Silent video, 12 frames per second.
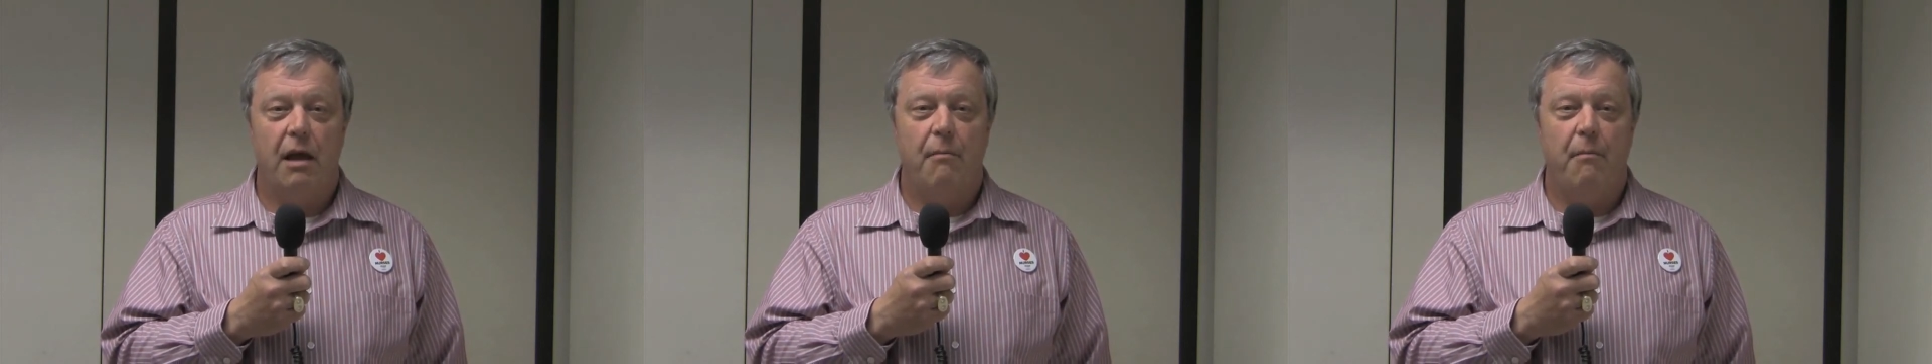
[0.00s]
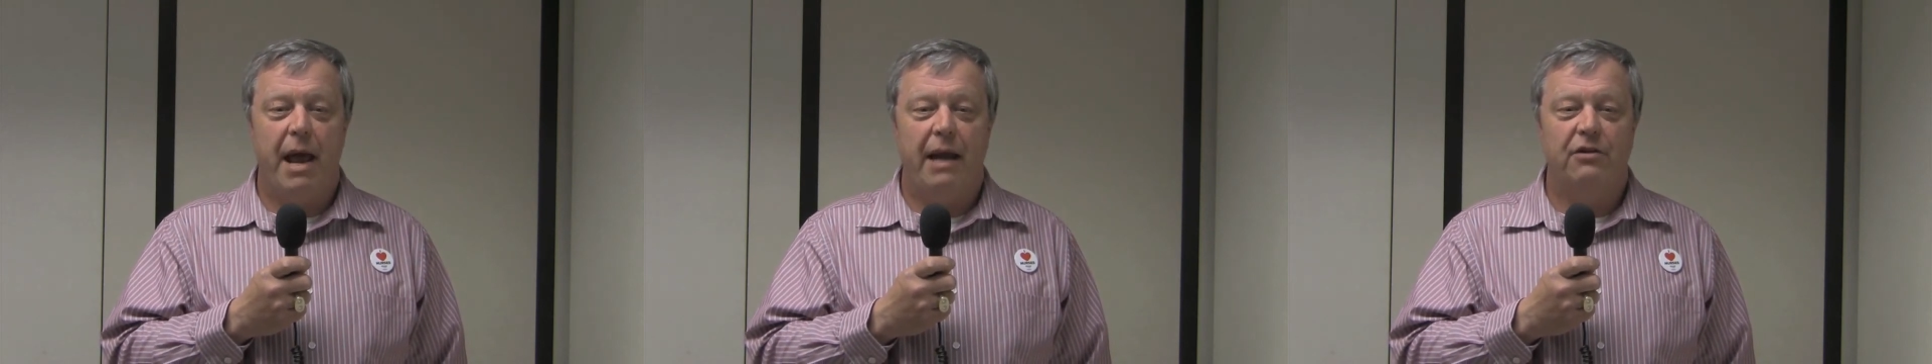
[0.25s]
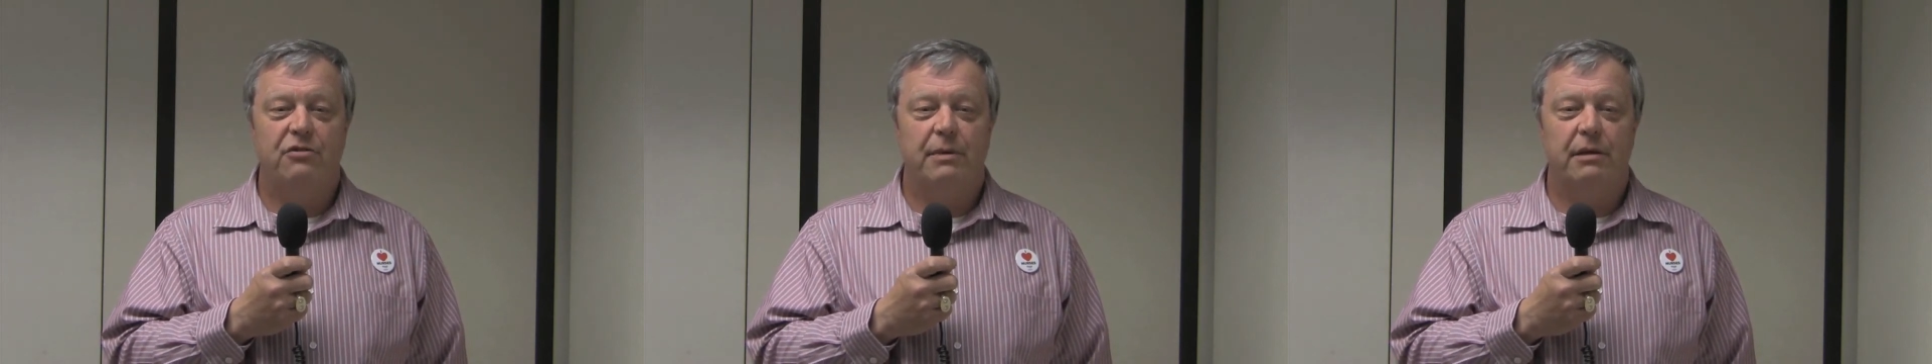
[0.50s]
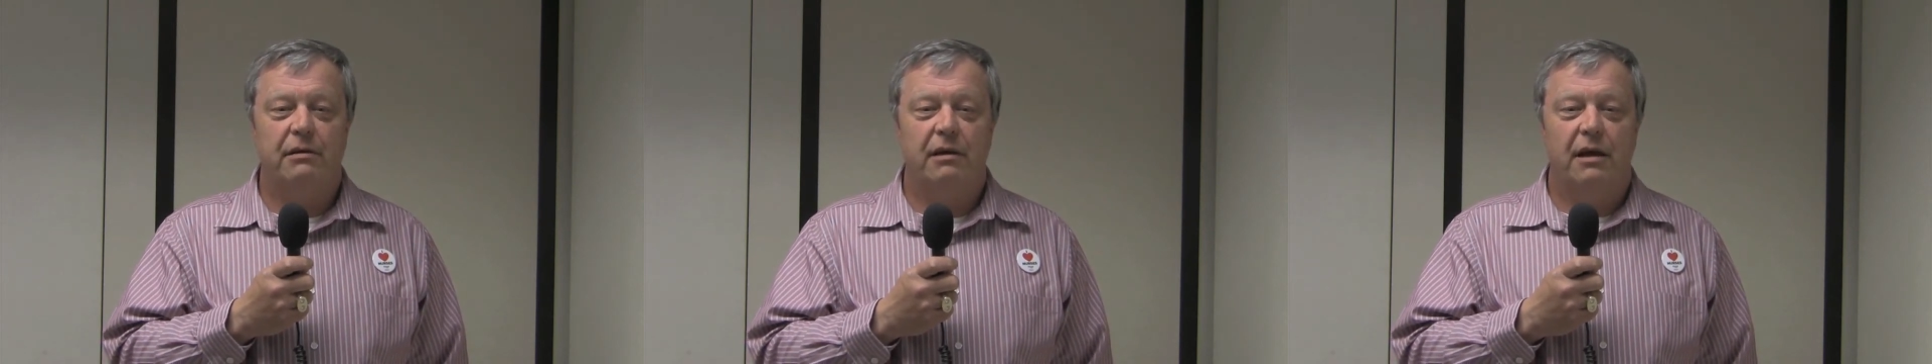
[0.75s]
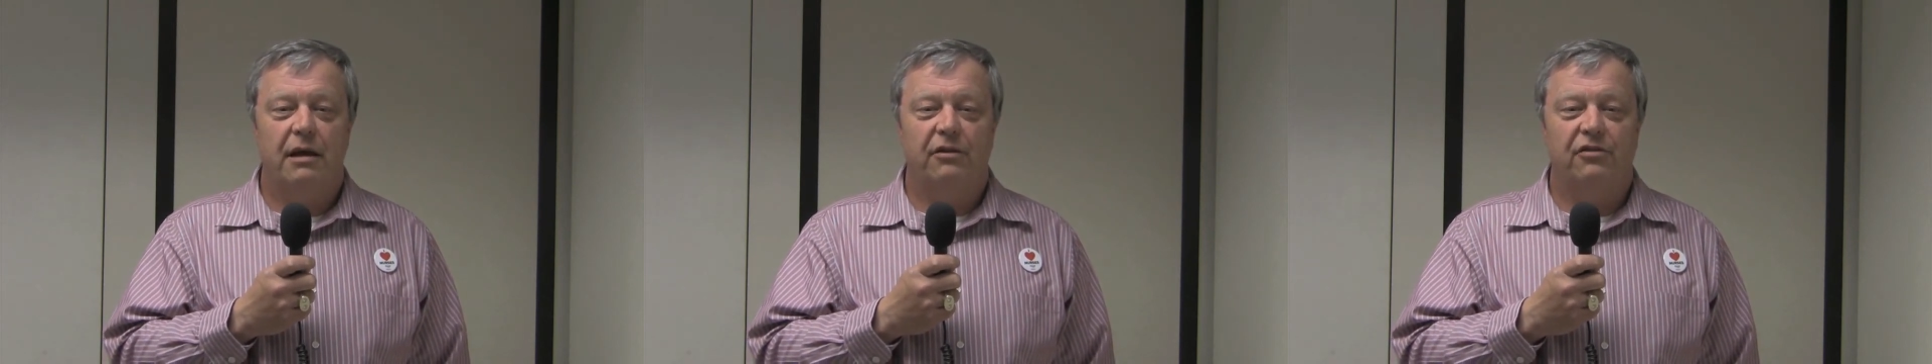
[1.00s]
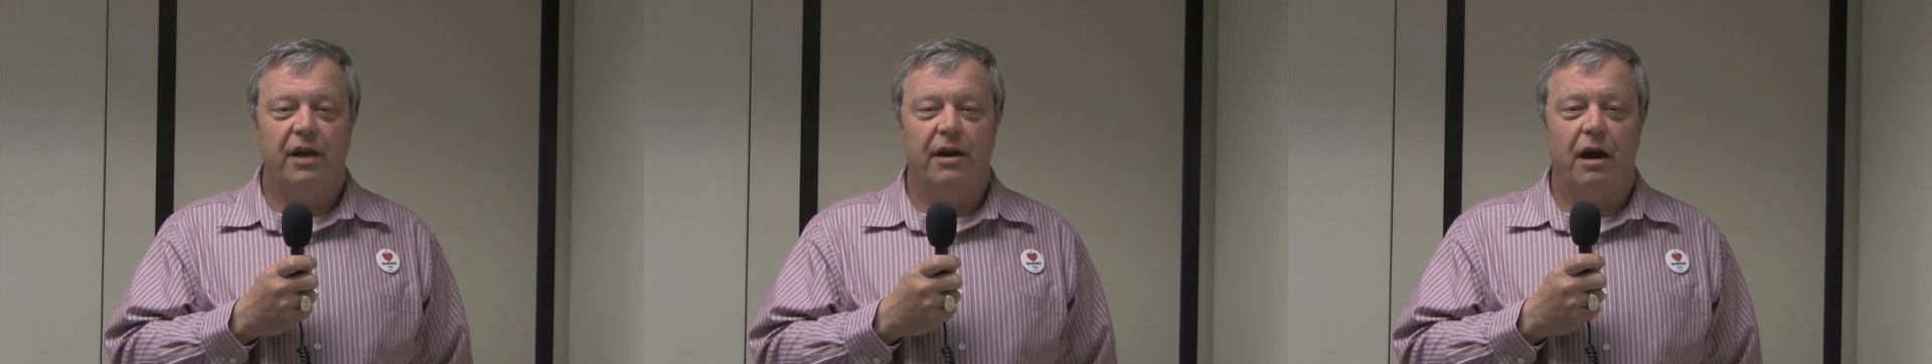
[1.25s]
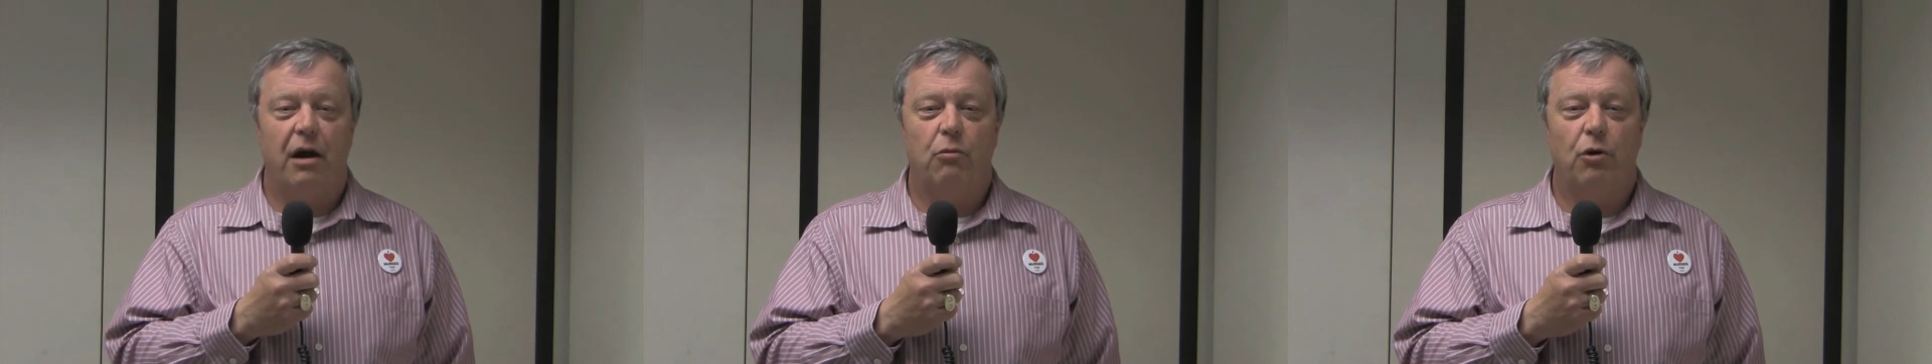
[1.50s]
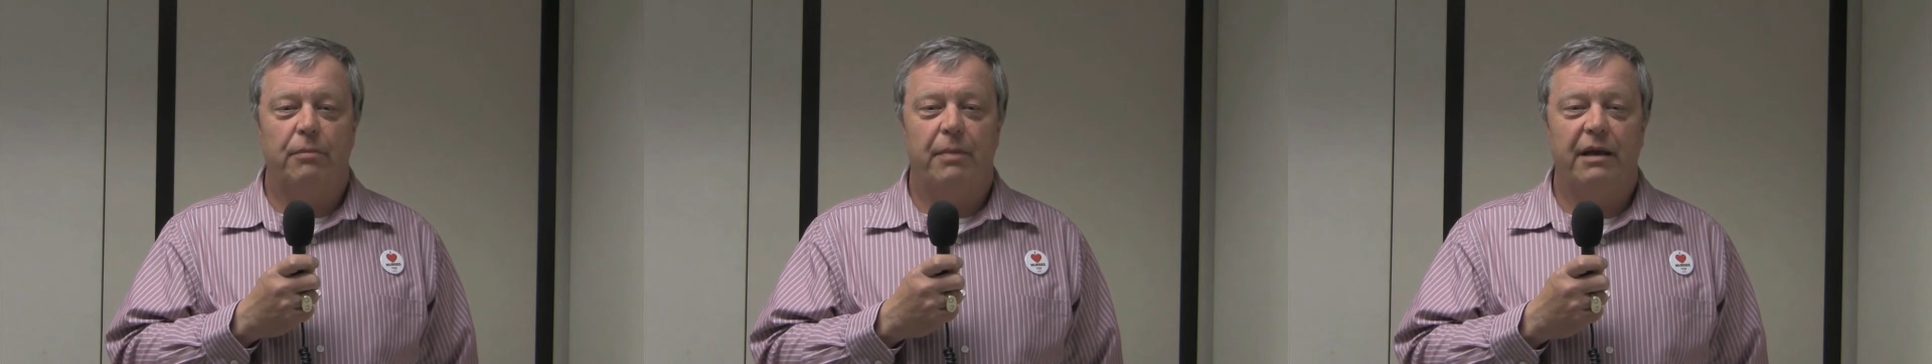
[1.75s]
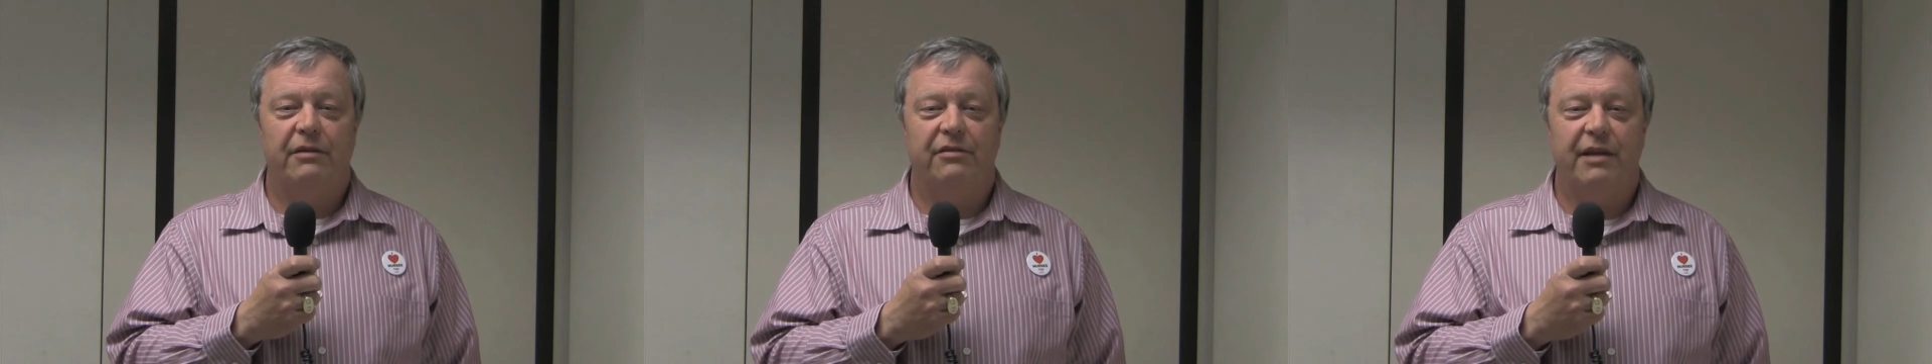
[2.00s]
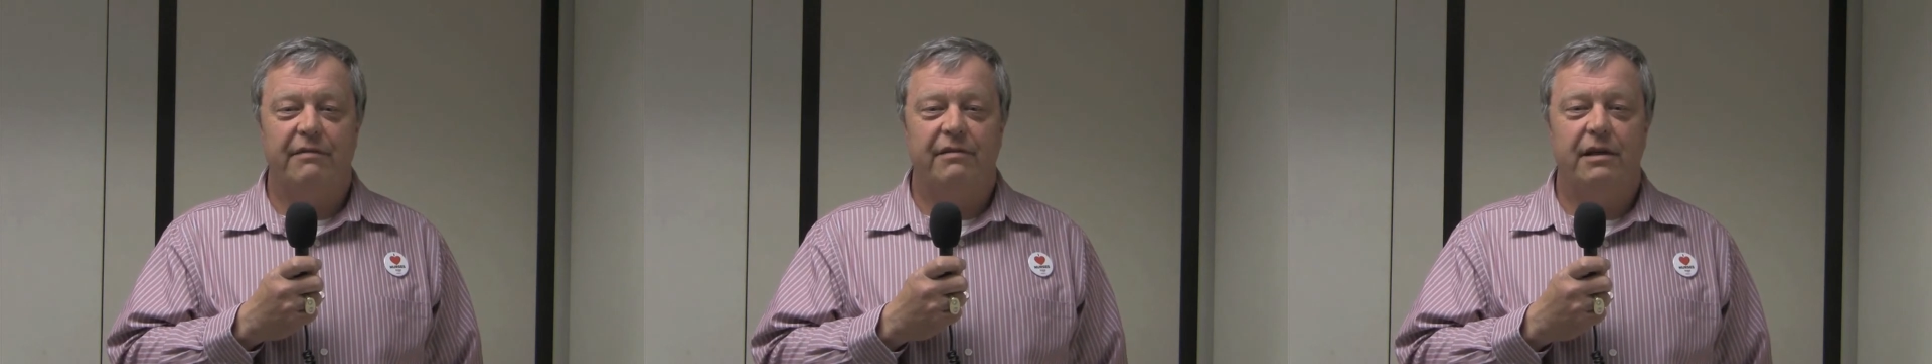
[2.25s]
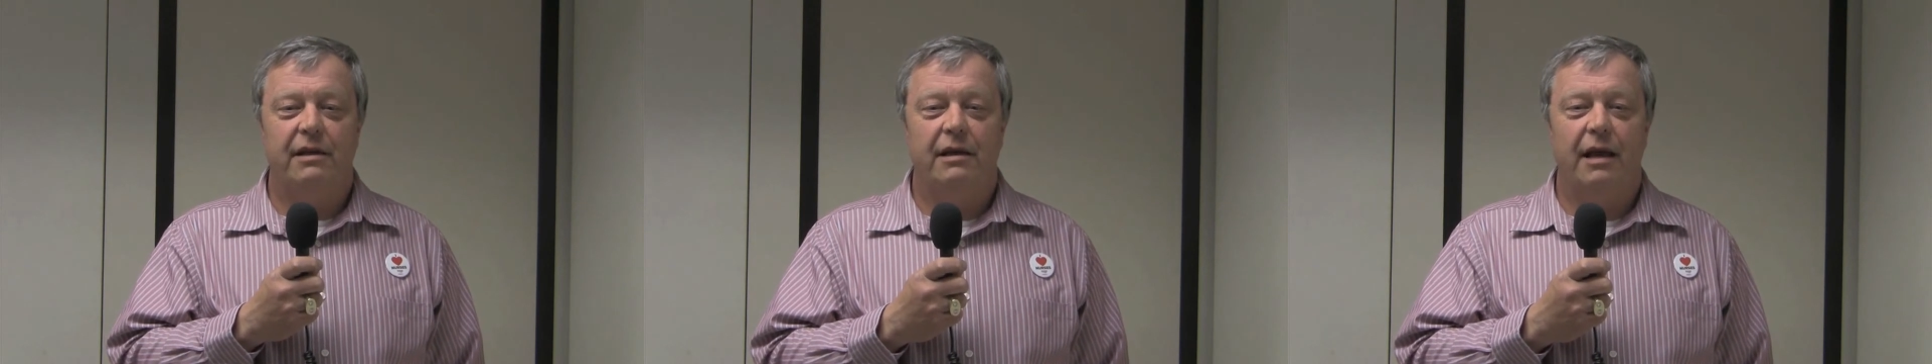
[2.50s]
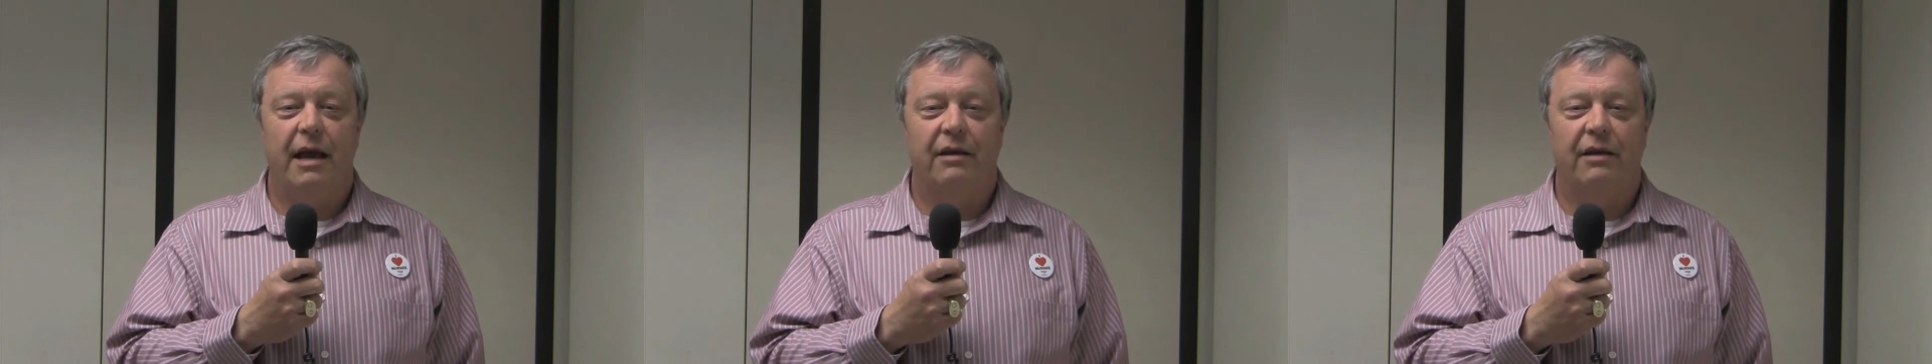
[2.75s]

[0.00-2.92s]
Management said our workplace safety